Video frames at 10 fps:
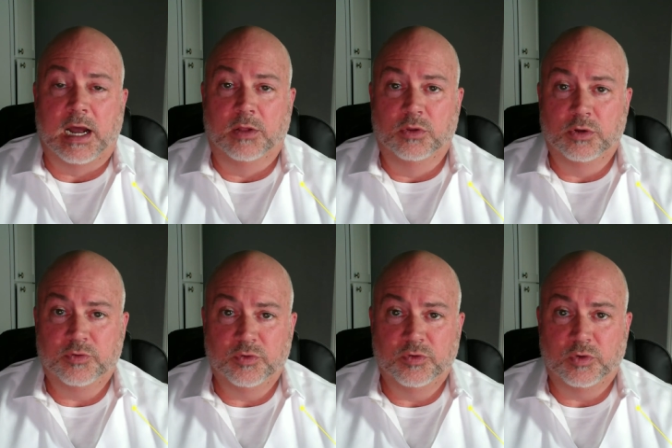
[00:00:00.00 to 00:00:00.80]
I'll
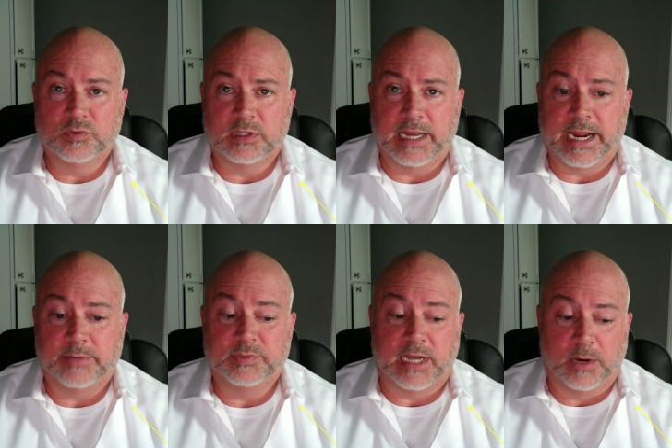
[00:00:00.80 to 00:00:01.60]
look through those
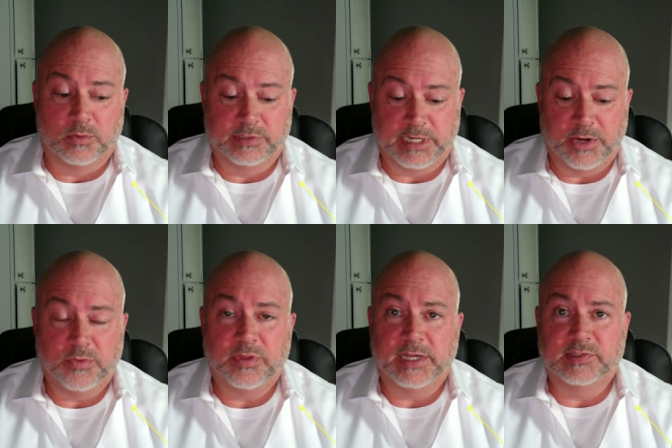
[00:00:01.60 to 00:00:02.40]
labs. I will tell
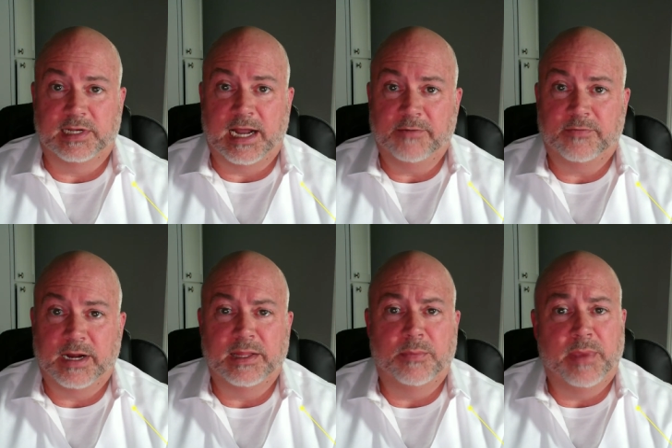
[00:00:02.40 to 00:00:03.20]
you things that I
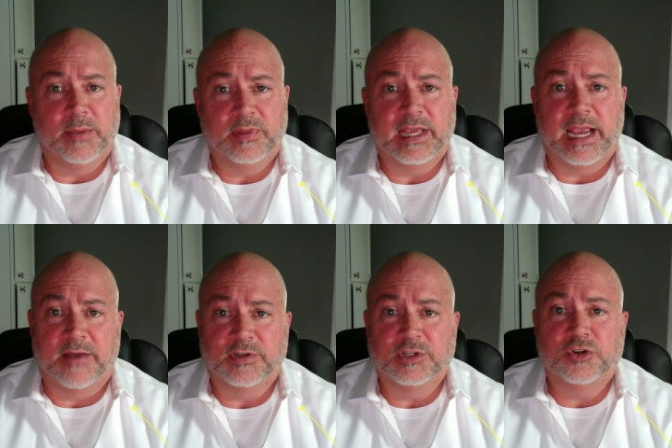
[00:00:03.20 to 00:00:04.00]
find that maybe they
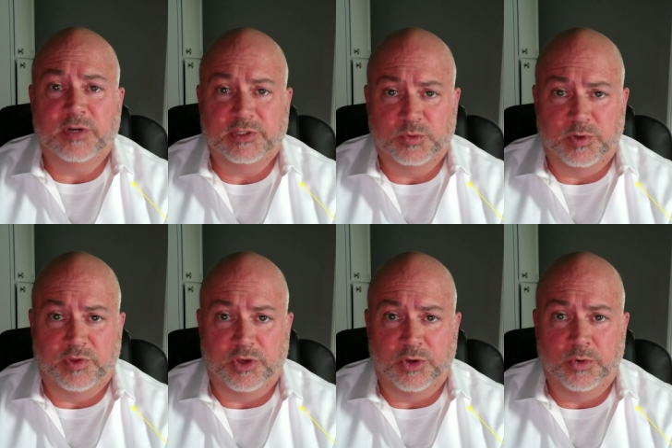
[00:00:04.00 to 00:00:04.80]
haven't addressed
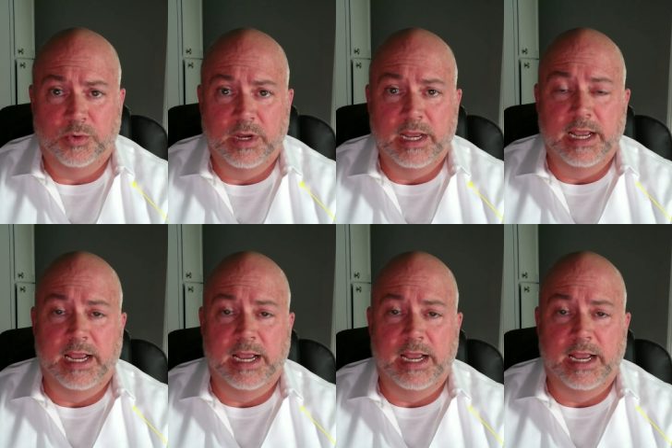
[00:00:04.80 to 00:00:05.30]
with you.